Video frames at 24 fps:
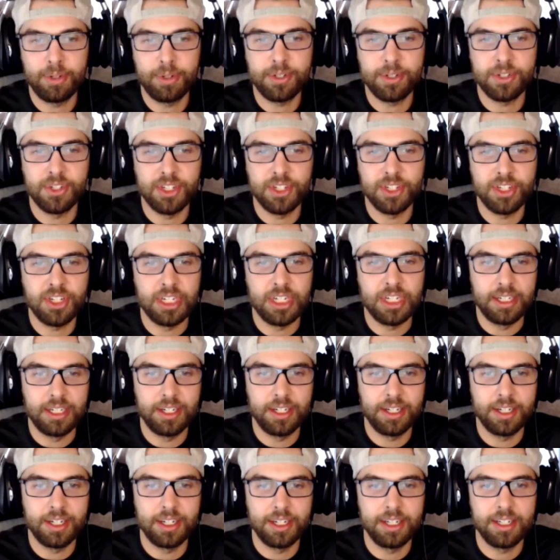this
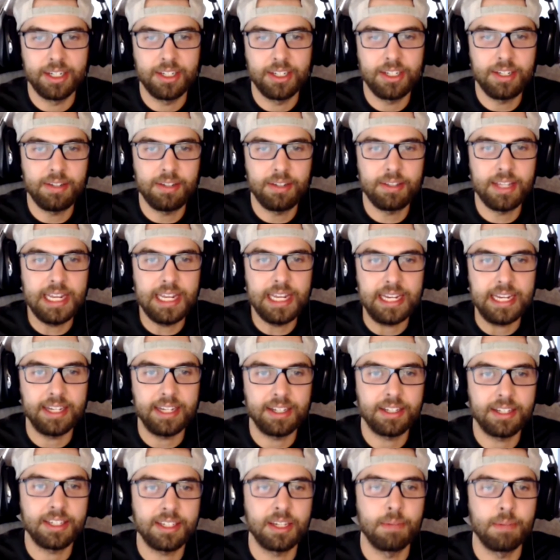year. Do you
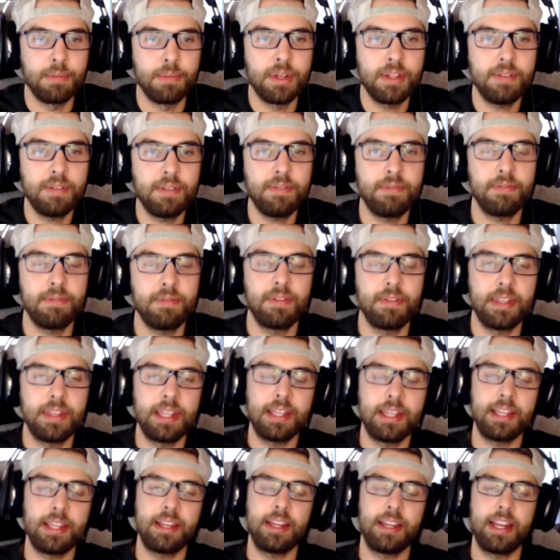think some of
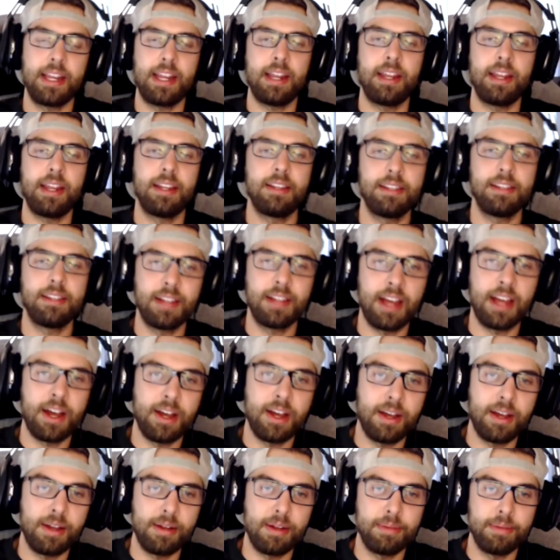what
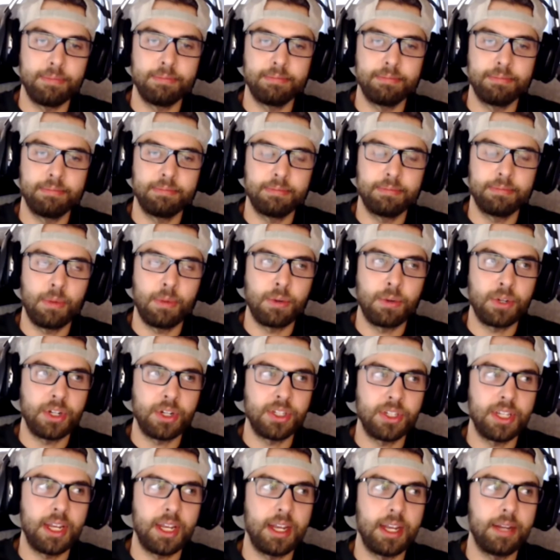I'm trying to
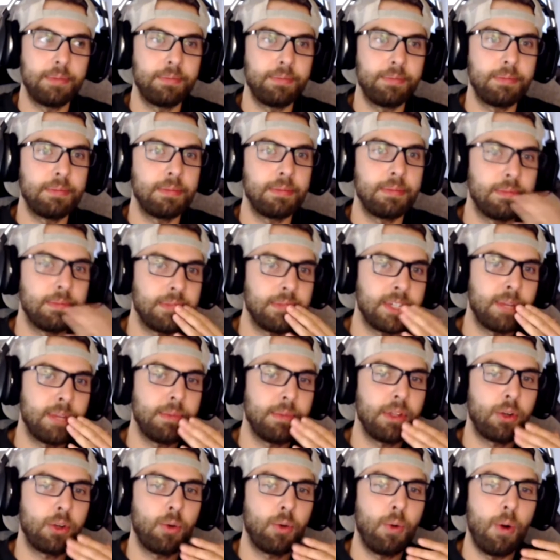say, some of the
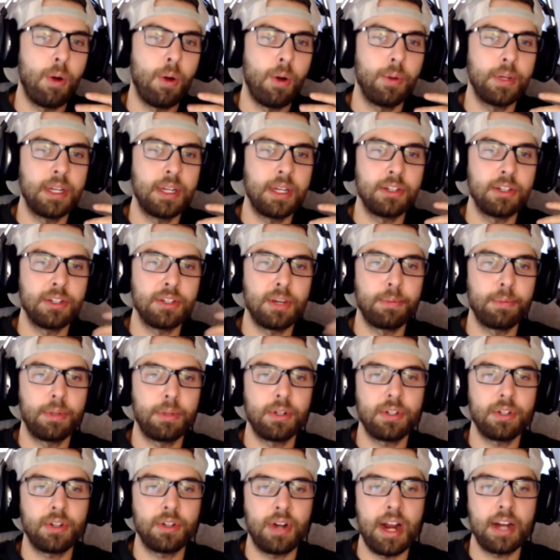quality in his
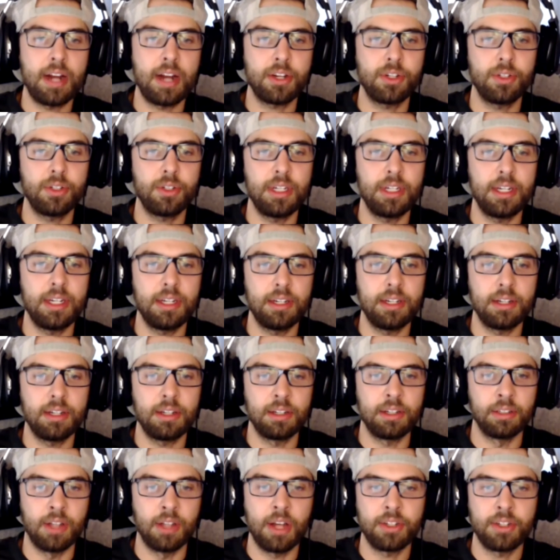numbers are actually a
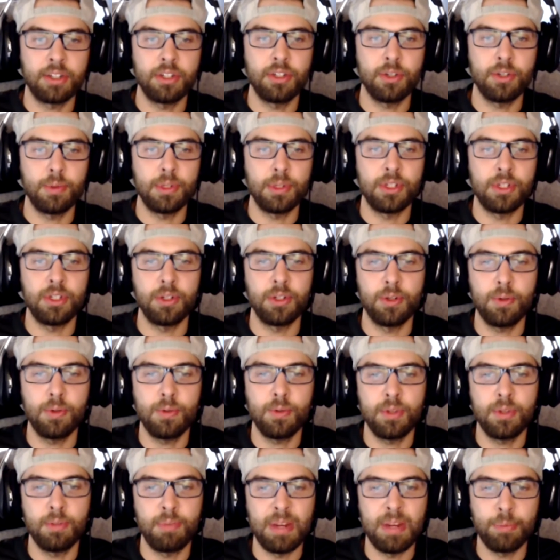lot to do with
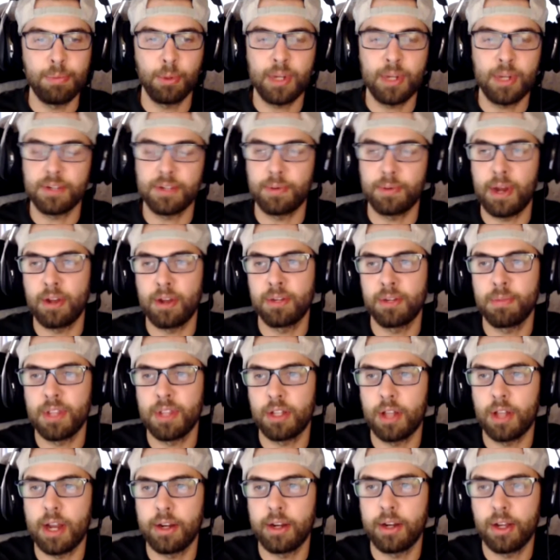the people he has around him in the
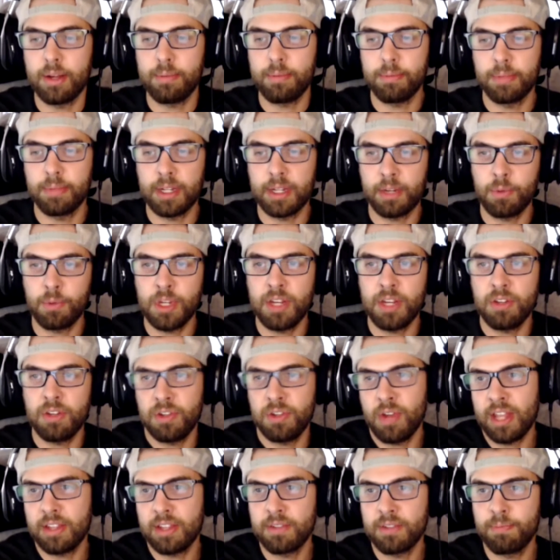lineup? Like you
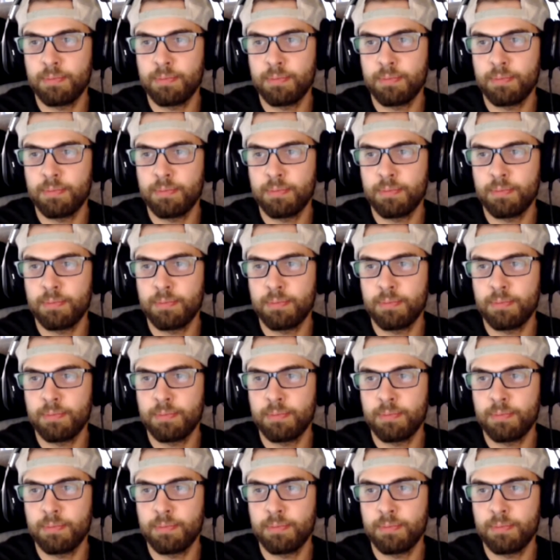have to.